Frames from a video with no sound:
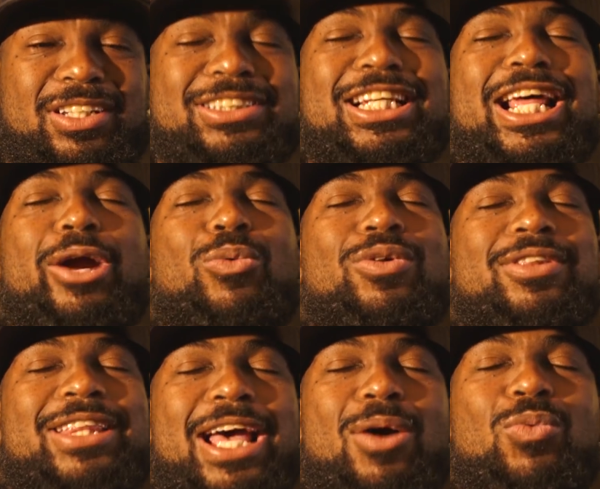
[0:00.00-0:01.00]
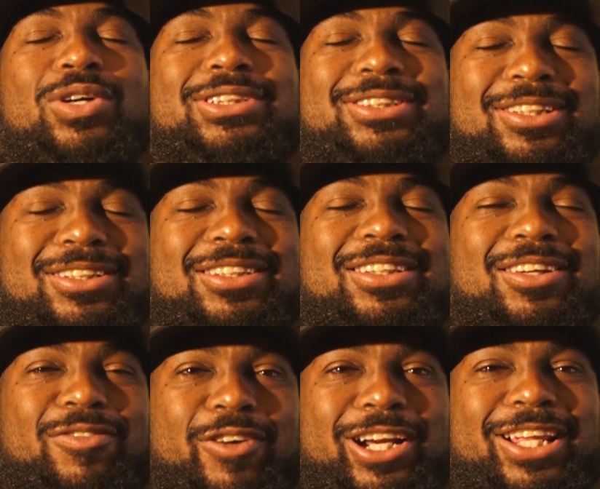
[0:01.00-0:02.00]
See, that was
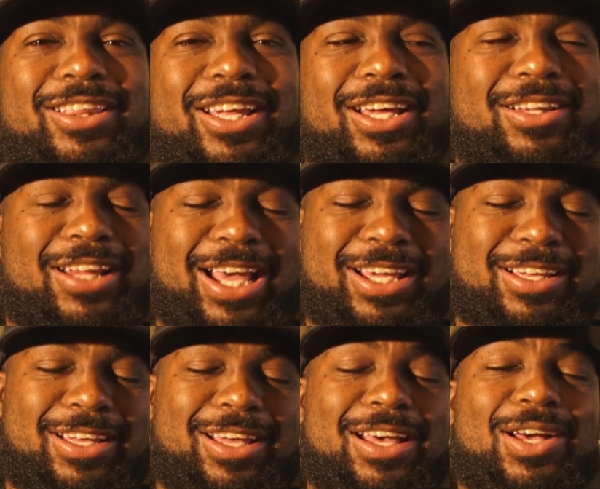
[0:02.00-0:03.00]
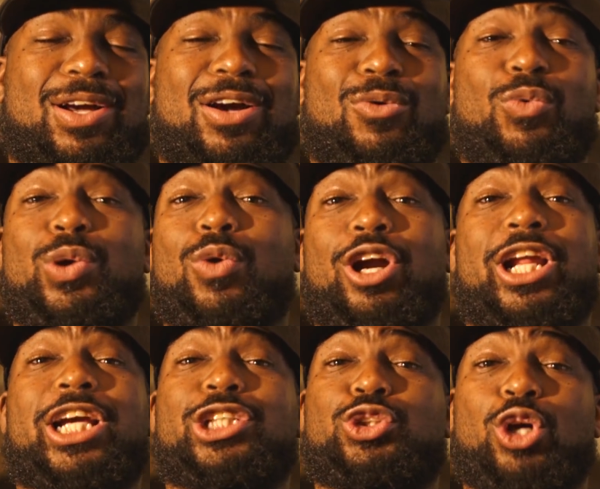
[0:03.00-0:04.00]
the funny thing. Like, we
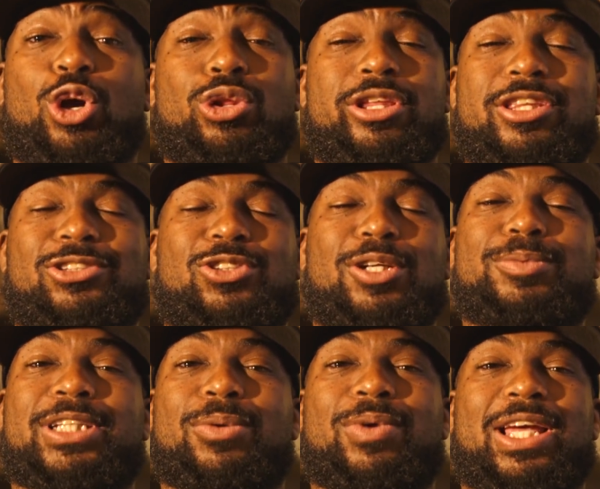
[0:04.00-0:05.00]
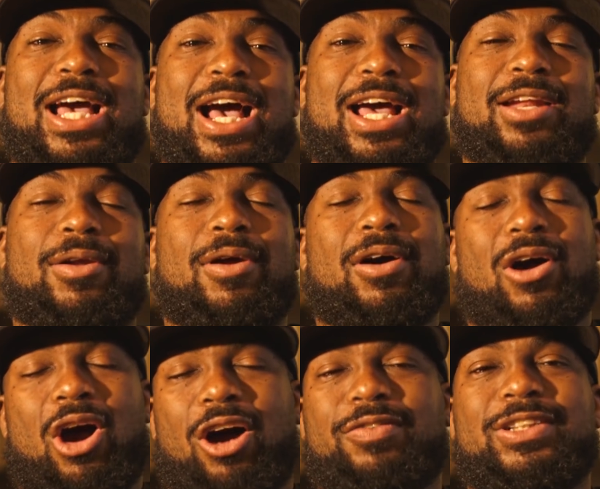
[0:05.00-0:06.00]
weren't in control of the scripts that we got
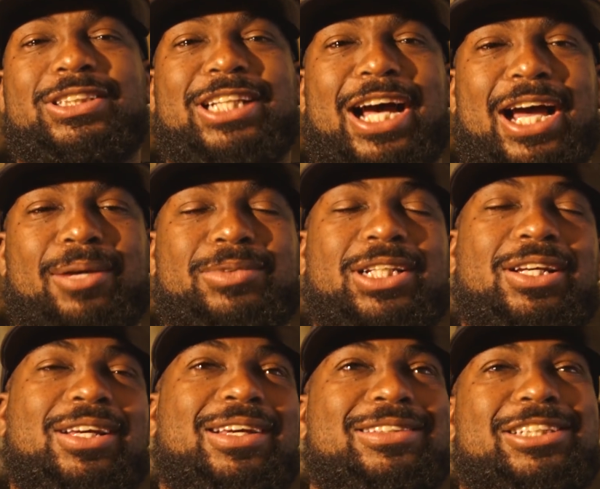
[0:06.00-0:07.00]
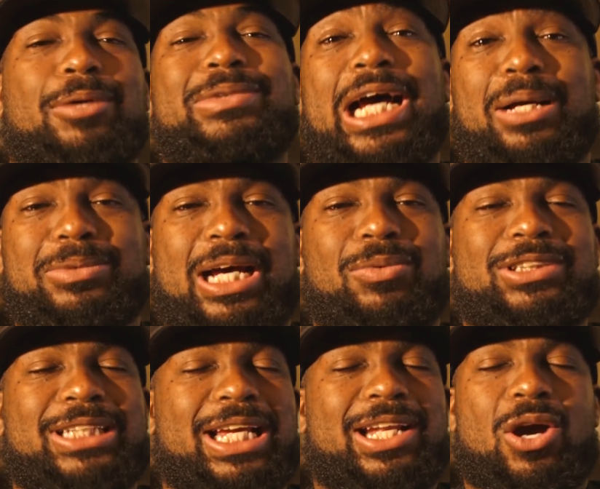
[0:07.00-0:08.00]
oftentimes. Sometimes I
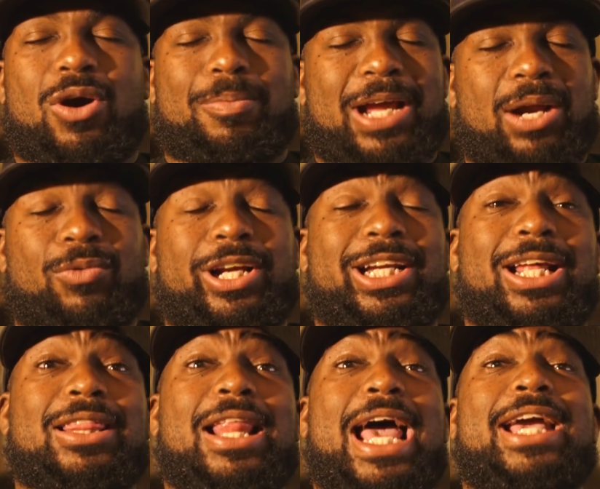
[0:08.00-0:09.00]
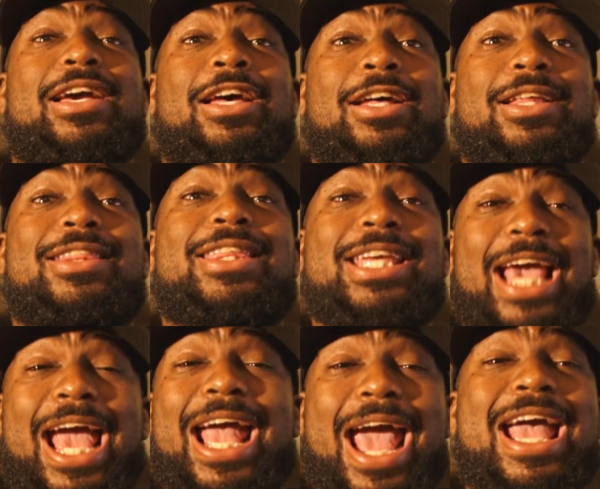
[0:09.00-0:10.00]
would say, no, I'm not reading it. Like
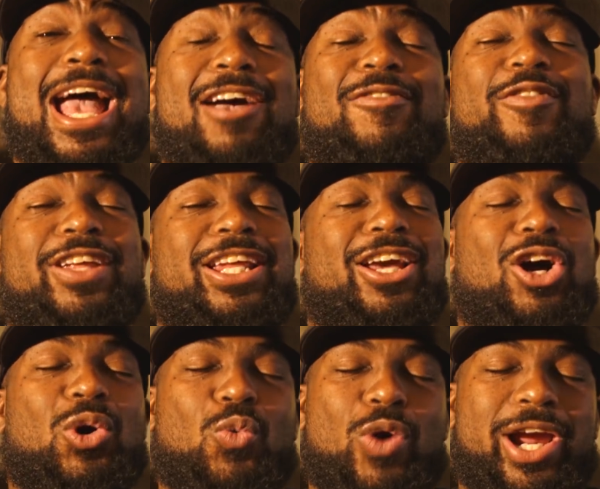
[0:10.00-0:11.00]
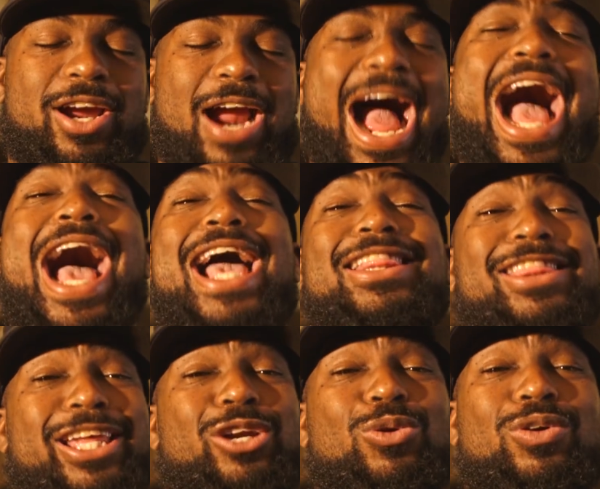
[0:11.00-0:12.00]
the AAF video where I
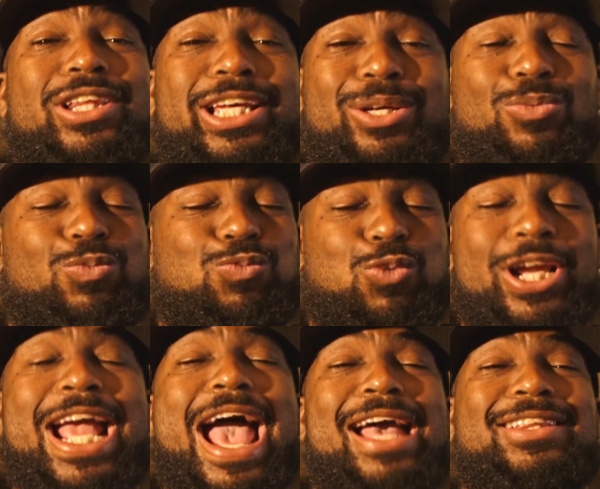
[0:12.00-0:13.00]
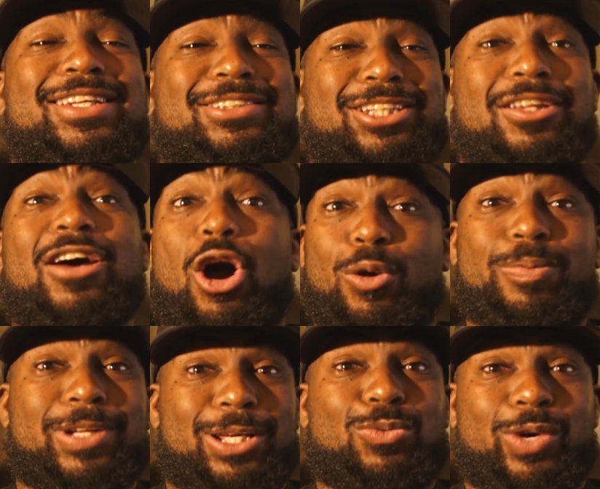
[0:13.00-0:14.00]
literally reacted to the
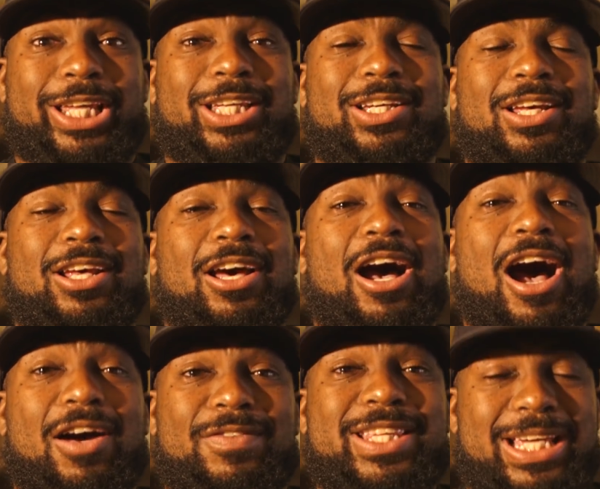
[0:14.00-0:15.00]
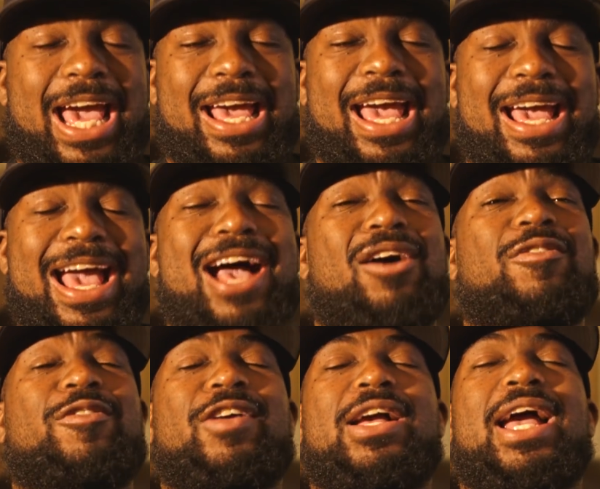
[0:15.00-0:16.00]
opening week of the
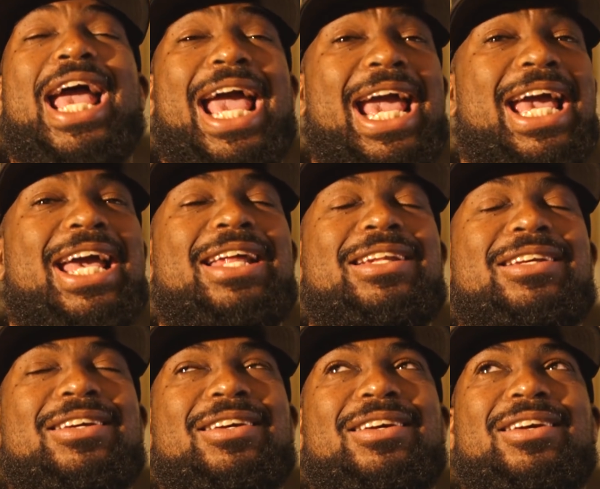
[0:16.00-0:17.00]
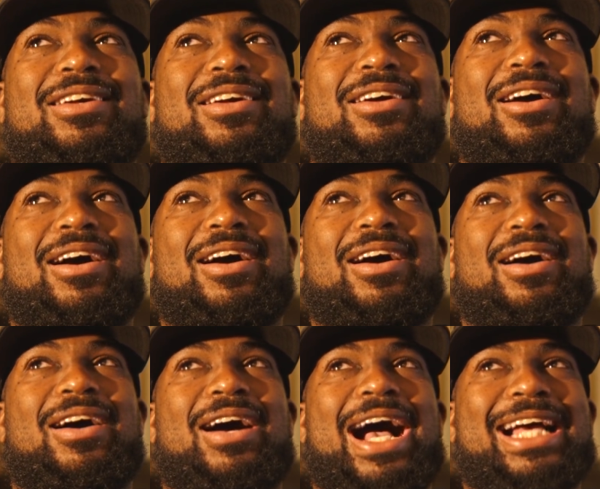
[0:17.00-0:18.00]
AAF, and
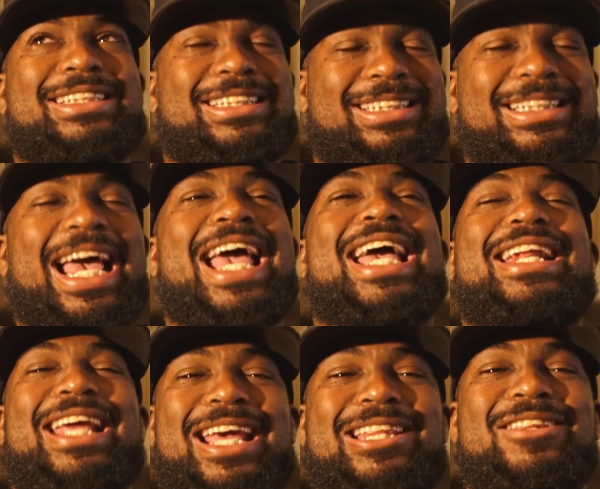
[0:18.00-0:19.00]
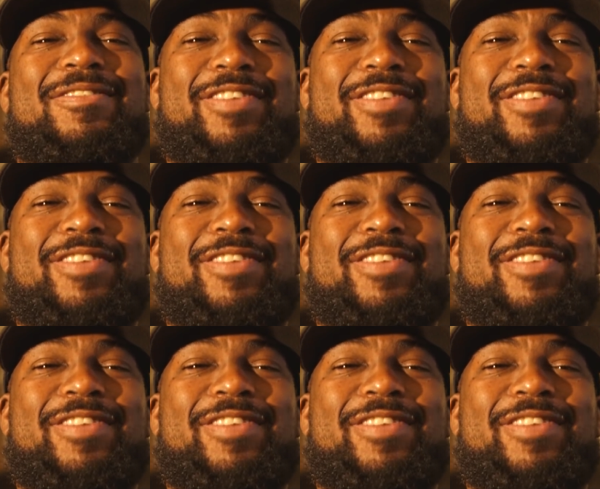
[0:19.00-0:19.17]
I said in the